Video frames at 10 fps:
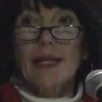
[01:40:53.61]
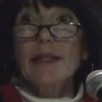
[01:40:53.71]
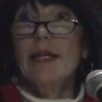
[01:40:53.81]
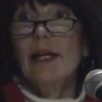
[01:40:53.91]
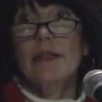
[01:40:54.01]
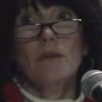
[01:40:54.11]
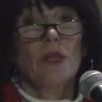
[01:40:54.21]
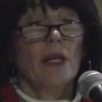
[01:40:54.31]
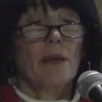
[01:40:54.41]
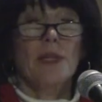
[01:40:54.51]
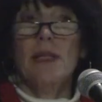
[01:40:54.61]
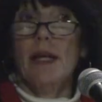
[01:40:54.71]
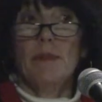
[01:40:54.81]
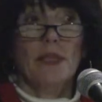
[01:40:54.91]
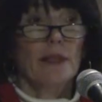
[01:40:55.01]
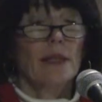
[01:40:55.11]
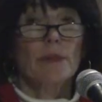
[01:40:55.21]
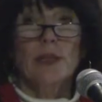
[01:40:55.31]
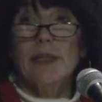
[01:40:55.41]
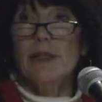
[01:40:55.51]
yes, well, I mean, I mean,
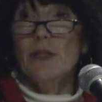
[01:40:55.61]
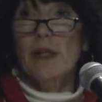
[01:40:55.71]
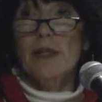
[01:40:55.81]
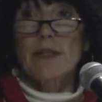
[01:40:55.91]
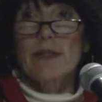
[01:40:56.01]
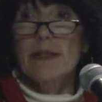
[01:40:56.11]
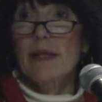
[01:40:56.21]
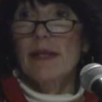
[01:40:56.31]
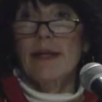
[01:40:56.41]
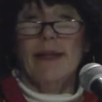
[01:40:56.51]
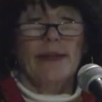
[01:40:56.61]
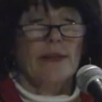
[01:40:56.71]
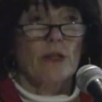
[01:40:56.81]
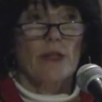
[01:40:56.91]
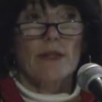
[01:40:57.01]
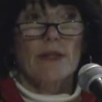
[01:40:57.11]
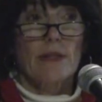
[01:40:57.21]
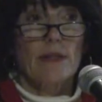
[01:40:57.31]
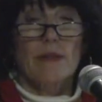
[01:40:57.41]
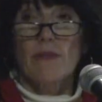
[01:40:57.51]
Liberty just, uh,
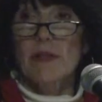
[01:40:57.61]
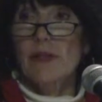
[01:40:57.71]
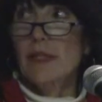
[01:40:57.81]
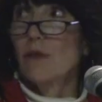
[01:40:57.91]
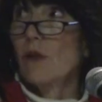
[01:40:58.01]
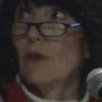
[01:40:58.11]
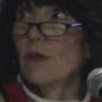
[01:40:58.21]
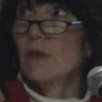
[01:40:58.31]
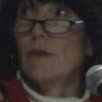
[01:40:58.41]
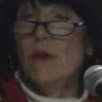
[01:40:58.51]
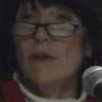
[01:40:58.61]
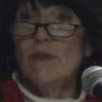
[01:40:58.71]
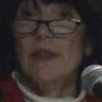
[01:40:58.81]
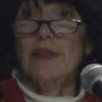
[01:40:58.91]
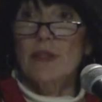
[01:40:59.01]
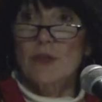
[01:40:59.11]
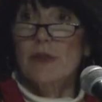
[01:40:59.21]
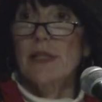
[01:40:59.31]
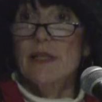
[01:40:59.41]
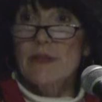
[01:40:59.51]
just is a very grower, grower friendly tree.